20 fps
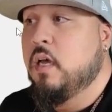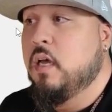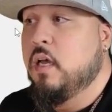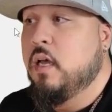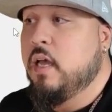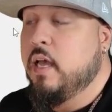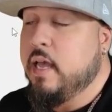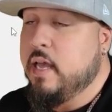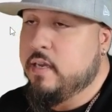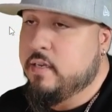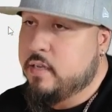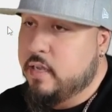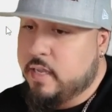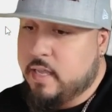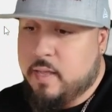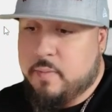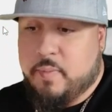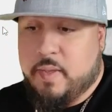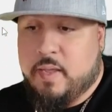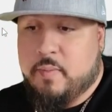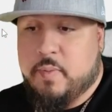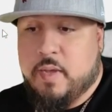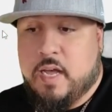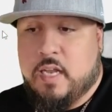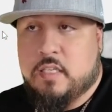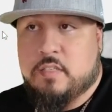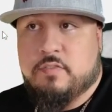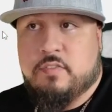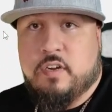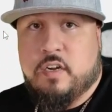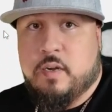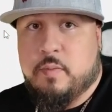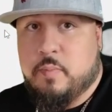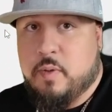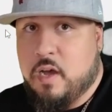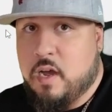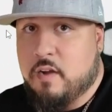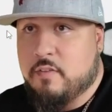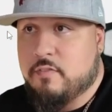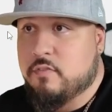And again, PayPal is very
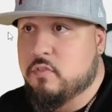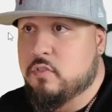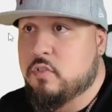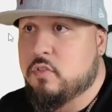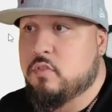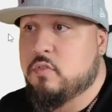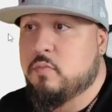powerful too.